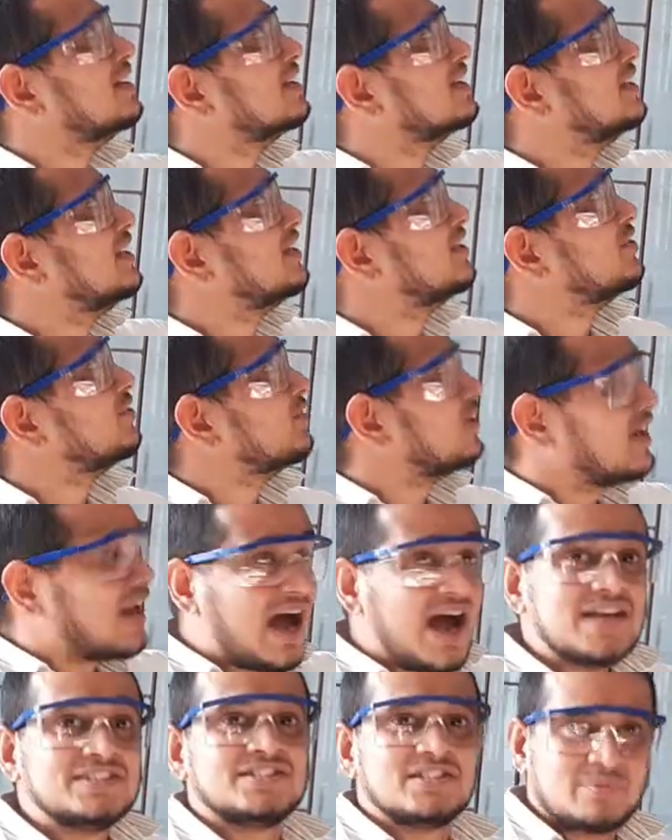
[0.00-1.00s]
give you a
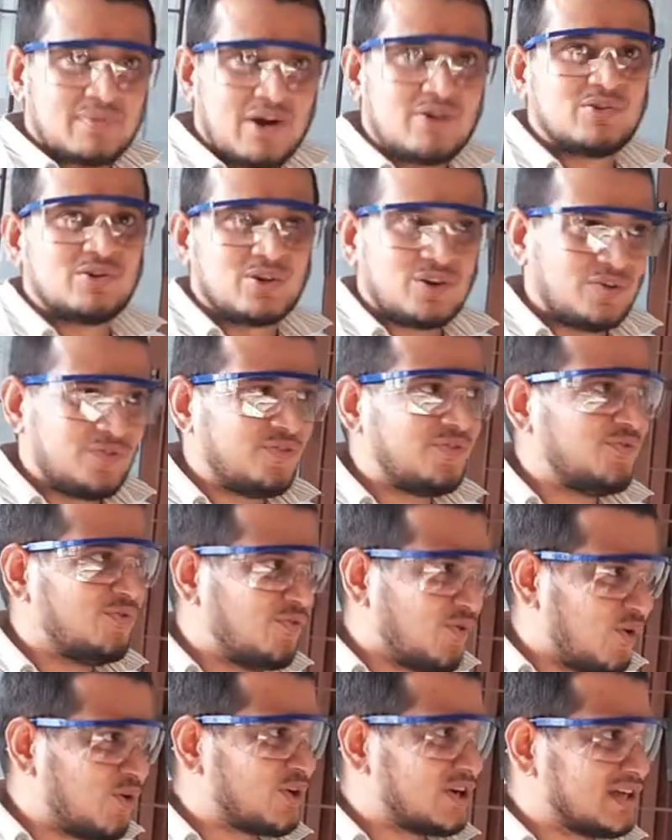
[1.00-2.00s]
large amount of
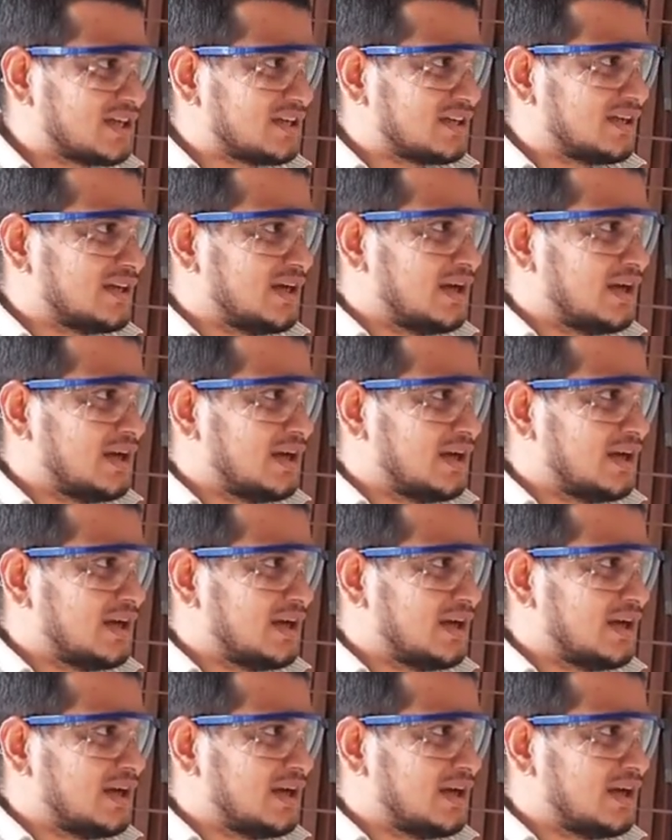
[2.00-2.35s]
water